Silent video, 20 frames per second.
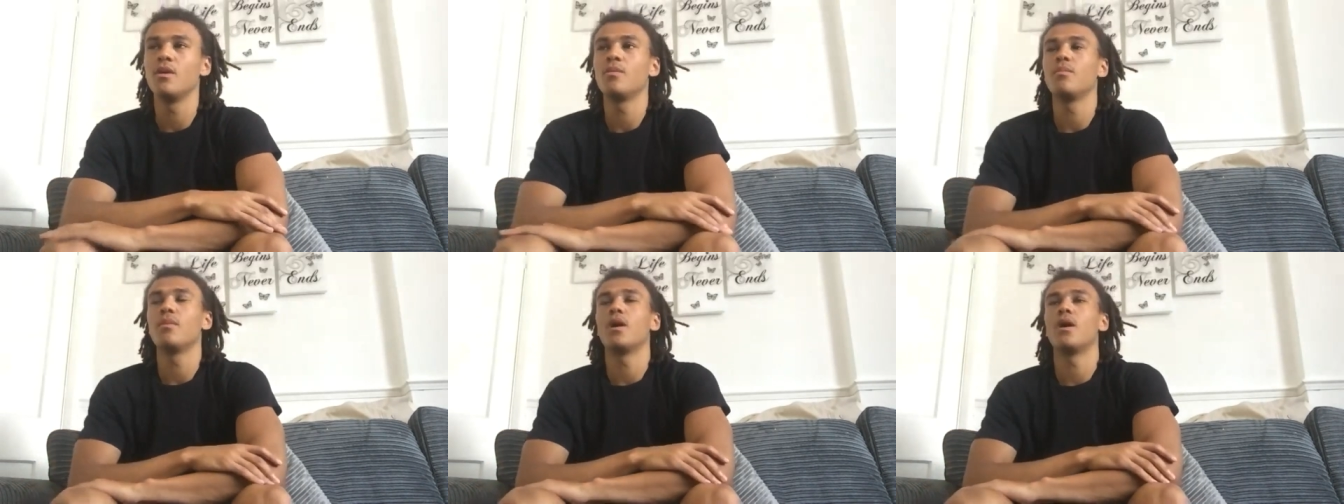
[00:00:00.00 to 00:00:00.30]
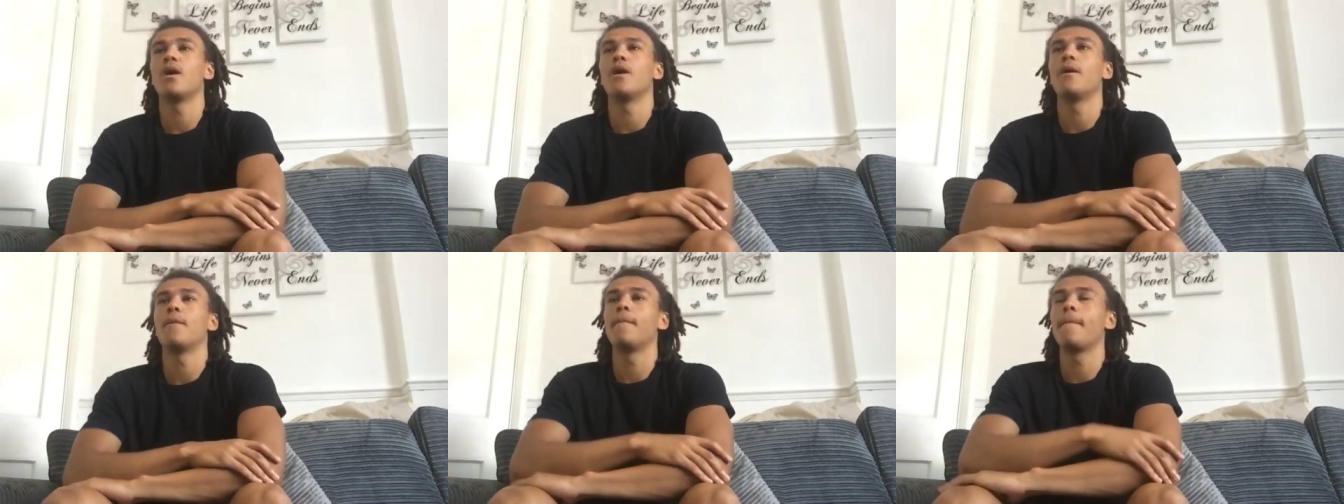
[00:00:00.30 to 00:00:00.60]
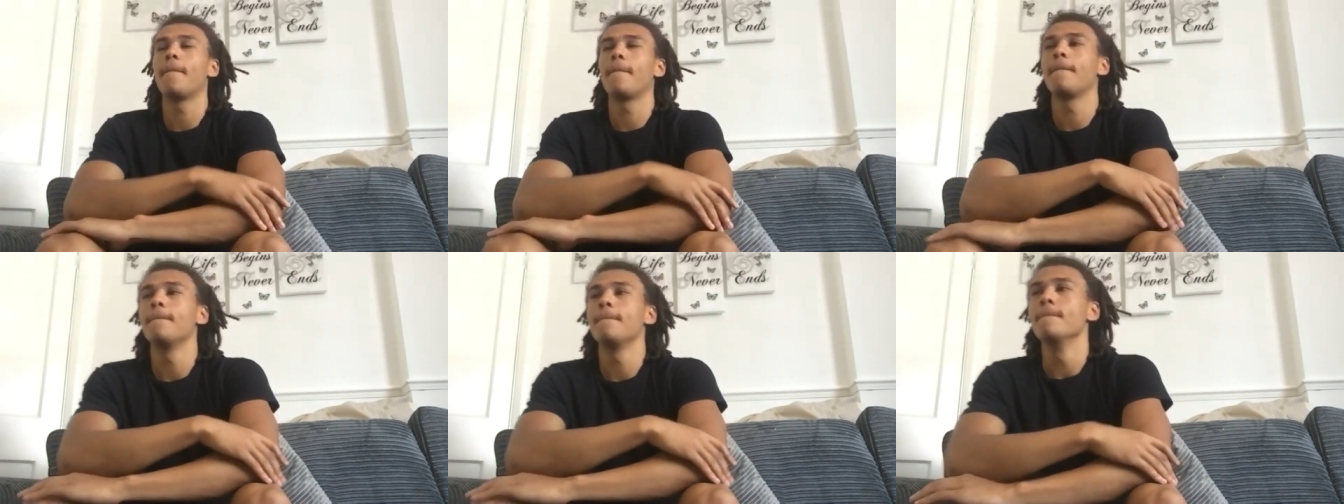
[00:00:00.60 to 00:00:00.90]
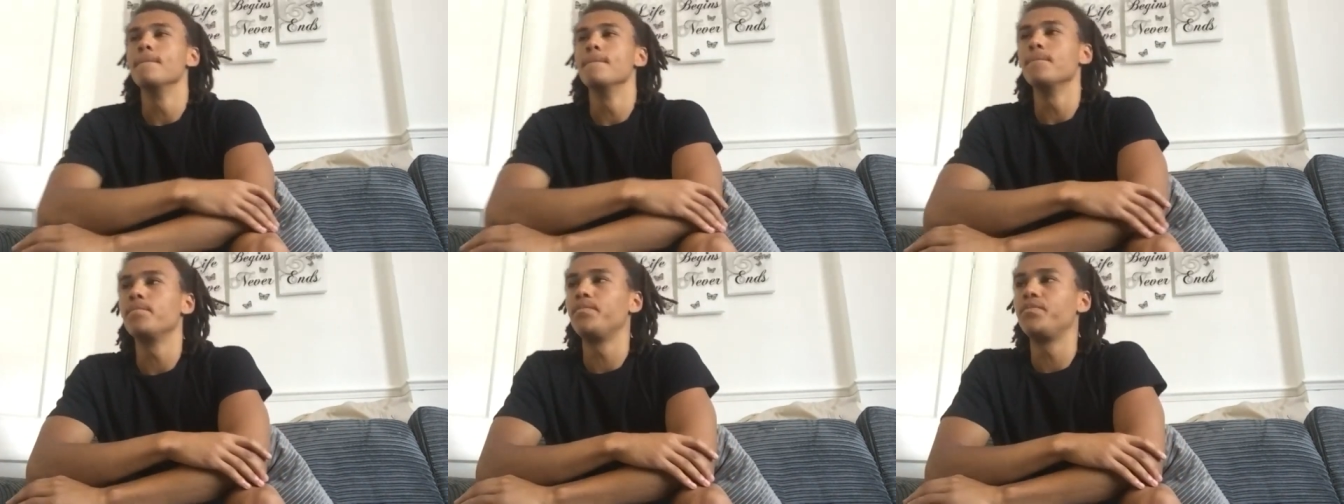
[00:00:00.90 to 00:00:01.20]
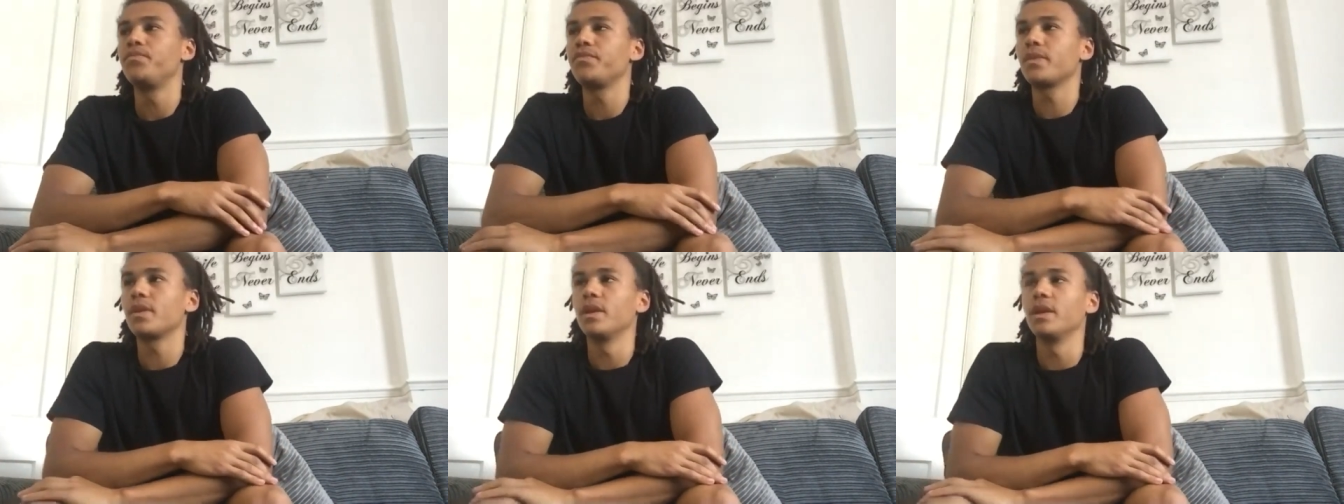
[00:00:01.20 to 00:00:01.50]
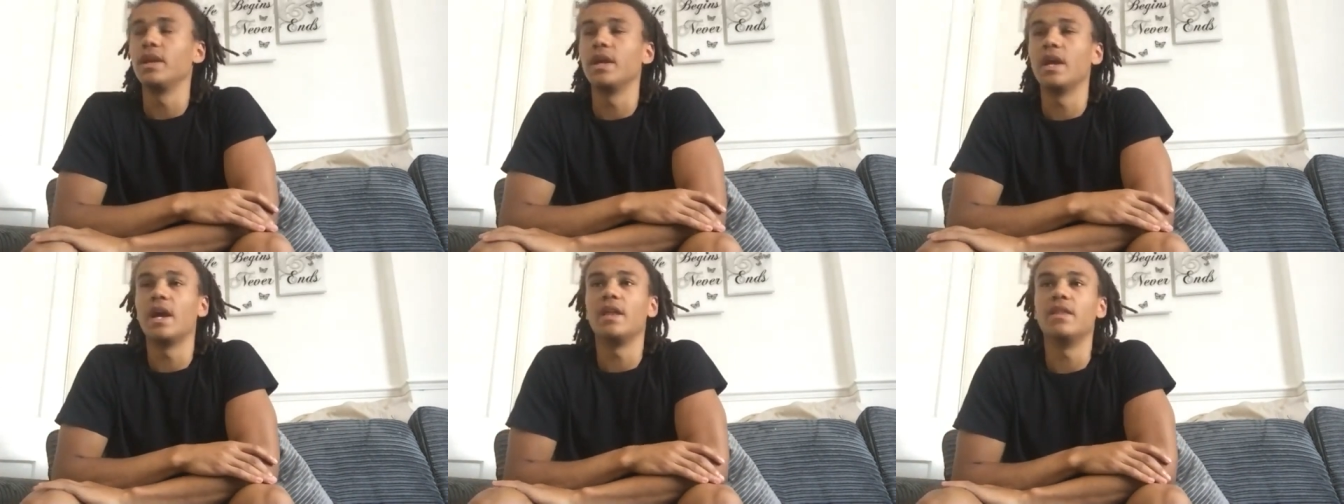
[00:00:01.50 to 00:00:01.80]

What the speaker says: But yeah,